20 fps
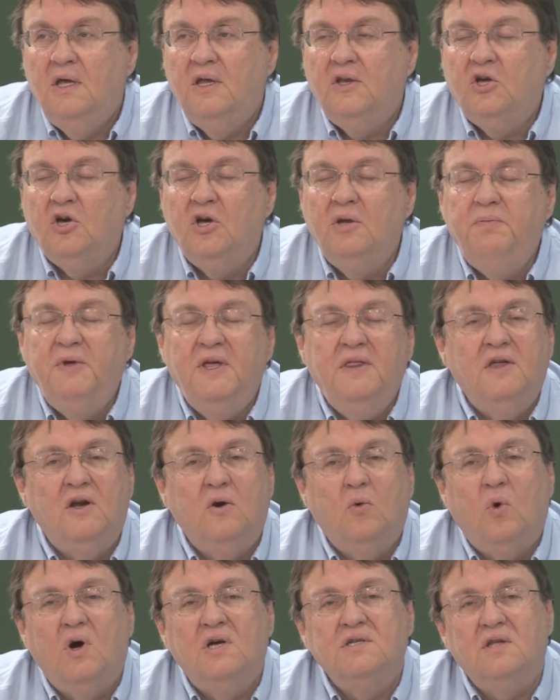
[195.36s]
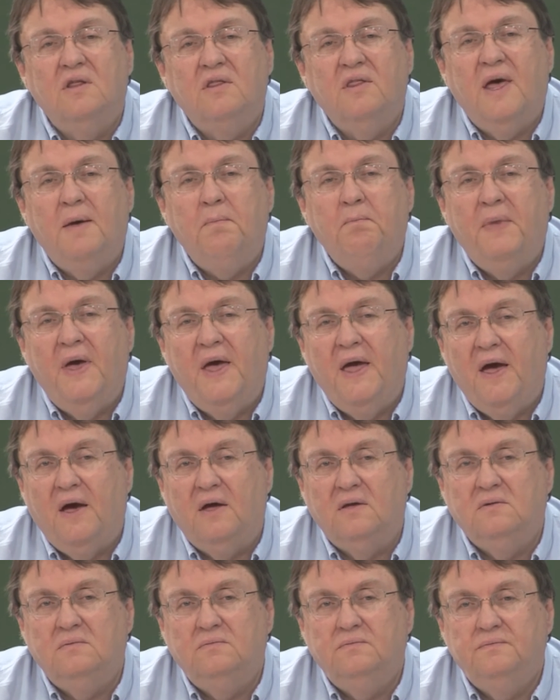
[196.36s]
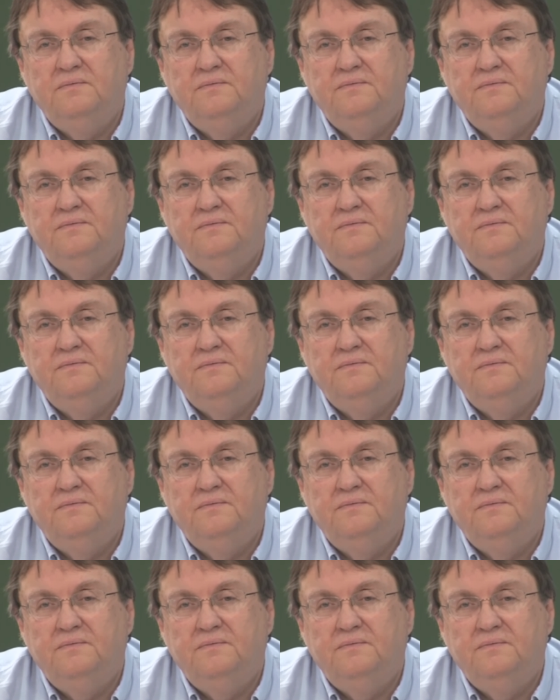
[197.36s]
it could be that it wasn't that bad.